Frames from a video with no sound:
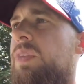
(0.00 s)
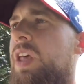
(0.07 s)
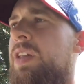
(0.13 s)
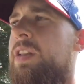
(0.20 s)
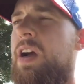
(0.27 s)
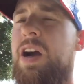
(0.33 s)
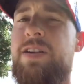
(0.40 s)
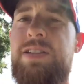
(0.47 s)

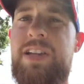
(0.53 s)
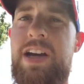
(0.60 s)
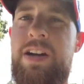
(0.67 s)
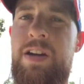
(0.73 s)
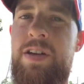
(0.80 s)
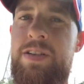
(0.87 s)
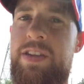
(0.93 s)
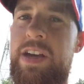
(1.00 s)
the garden's kind
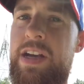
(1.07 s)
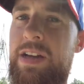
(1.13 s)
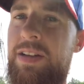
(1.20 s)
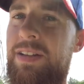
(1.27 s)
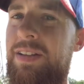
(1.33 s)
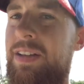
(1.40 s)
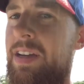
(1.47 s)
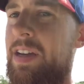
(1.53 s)
of her thing.
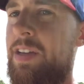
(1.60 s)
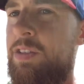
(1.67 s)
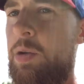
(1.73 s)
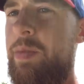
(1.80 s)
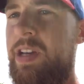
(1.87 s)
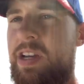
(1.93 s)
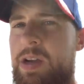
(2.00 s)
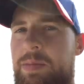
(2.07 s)
So
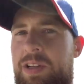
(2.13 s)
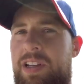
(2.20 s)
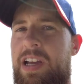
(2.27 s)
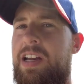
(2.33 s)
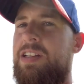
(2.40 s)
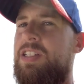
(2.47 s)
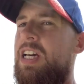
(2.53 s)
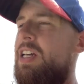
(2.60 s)
being able to
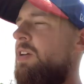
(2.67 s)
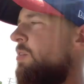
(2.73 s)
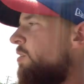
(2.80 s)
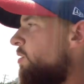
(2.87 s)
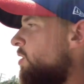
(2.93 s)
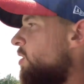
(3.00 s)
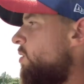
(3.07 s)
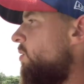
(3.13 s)
kind of take you
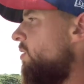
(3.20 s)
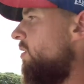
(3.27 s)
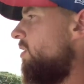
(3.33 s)
through